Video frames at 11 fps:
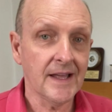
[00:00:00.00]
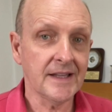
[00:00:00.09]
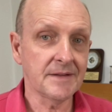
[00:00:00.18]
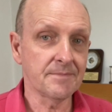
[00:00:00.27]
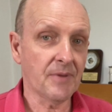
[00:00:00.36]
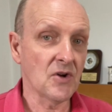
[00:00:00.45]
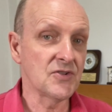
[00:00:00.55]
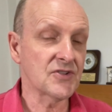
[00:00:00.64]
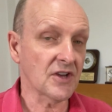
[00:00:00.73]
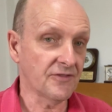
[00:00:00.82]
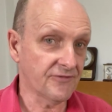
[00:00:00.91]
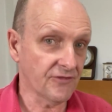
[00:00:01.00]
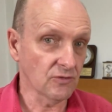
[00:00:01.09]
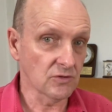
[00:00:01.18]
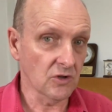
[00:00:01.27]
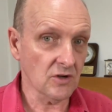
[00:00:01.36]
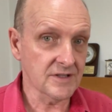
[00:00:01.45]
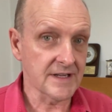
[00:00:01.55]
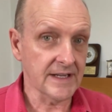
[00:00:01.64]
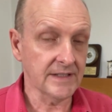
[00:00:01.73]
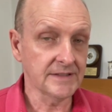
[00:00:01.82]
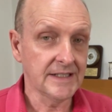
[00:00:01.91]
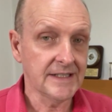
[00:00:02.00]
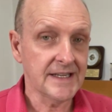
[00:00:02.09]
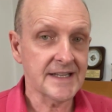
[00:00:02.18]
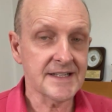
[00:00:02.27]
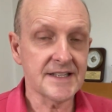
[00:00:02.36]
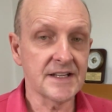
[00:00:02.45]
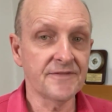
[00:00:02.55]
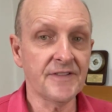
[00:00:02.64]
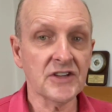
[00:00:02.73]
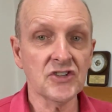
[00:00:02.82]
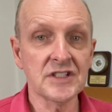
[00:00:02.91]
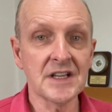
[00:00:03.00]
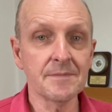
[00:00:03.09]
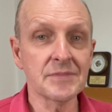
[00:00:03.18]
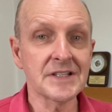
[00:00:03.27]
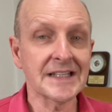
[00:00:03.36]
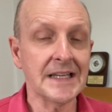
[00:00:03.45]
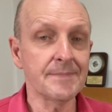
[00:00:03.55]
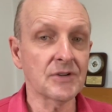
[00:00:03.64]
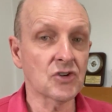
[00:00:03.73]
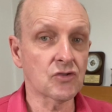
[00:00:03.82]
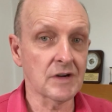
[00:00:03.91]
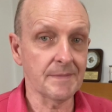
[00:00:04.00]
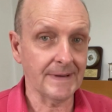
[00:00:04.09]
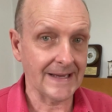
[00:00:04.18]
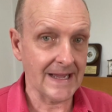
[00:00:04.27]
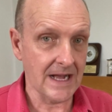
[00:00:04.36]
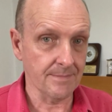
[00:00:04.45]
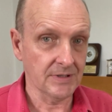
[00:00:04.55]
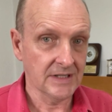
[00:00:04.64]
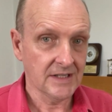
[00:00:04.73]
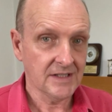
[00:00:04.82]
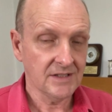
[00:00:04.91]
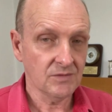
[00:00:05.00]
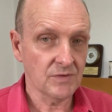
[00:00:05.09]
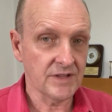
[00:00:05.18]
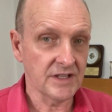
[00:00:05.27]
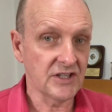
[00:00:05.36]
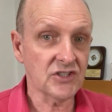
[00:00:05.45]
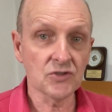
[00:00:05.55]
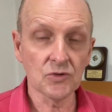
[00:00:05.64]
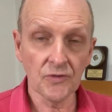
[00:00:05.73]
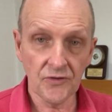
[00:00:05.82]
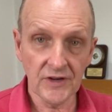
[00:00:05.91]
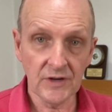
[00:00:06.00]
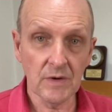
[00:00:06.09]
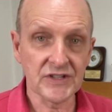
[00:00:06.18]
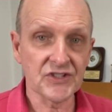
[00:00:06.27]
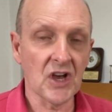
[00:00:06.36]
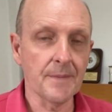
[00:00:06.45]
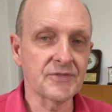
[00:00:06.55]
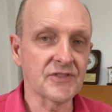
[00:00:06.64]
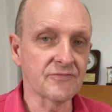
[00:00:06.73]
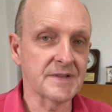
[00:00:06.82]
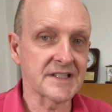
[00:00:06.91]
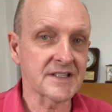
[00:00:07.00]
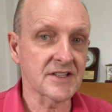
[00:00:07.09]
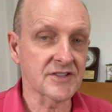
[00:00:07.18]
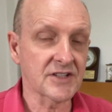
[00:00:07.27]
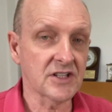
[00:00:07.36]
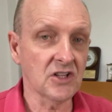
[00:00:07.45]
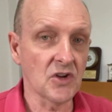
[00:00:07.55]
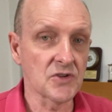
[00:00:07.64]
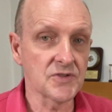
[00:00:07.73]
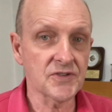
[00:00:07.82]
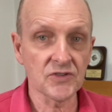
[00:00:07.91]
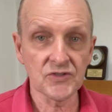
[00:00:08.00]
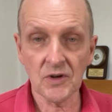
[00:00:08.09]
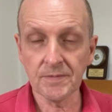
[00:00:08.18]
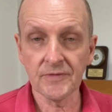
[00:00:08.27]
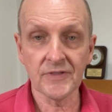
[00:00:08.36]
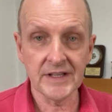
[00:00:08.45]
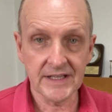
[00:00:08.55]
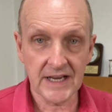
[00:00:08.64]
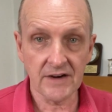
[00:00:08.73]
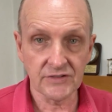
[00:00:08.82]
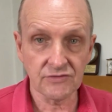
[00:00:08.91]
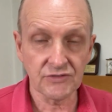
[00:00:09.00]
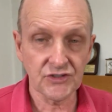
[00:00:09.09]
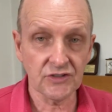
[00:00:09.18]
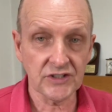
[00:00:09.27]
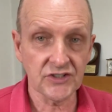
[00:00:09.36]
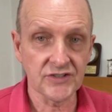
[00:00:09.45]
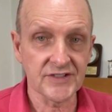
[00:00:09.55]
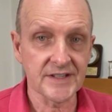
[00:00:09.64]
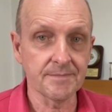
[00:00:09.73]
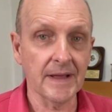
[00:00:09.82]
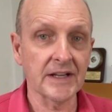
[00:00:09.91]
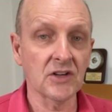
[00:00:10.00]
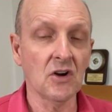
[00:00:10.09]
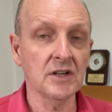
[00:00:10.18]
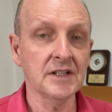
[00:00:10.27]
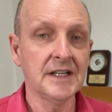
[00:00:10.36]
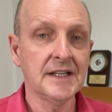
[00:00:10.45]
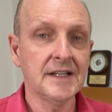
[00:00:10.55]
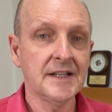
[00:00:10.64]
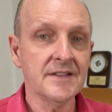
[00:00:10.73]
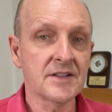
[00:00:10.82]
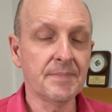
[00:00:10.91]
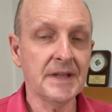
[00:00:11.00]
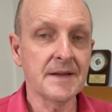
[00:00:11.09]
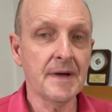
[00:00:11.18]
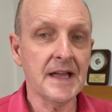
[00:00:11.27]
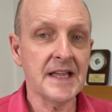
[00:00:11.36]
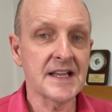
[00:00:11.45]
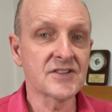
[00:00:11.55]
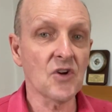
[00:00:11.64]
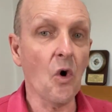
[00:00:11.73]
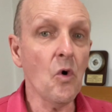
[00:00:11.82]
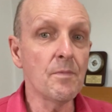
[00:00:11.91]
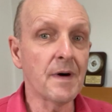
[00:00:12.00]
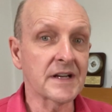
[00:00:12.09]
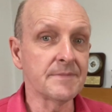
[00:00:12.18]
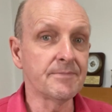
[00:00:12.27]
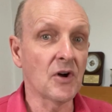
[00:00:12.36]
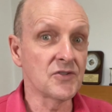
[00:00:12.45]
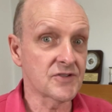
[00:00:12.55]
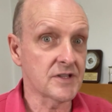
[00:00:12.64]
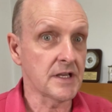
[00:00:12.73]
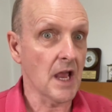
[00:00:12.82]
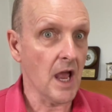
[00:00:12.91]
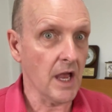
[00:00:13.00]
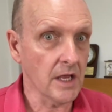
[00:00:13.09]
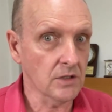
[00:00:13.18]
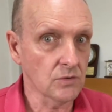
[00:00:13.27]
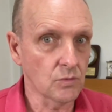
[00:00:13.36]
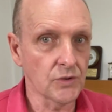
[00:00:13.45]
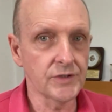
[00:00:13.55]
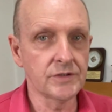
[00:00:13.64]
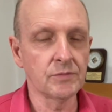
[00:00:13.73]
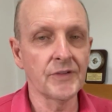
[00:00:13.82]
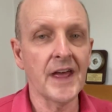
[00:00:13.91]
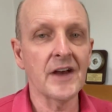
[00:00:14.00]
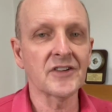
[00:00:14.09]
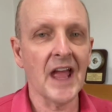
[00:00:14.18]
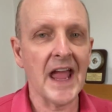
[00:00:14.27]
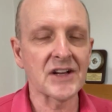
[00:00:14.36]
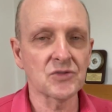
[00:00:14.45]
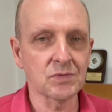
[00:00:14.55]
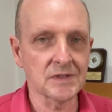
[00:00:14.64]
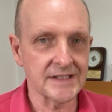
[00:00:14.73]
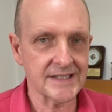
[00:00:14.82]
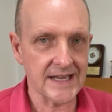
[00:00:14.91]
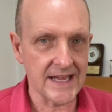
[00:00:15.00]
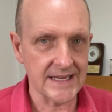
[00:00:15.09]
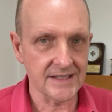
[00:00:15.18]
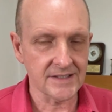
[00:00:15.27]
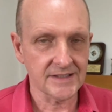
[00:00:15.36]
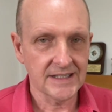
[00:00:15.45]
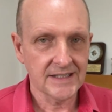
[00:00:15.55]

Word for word: and impose a full lockdown as the infection numbers keep creeping up, with the additional thirty-one types of businesses closed on top of the current restrictions in Bangkok. The B M A has all but imposed the L word without actually saying it.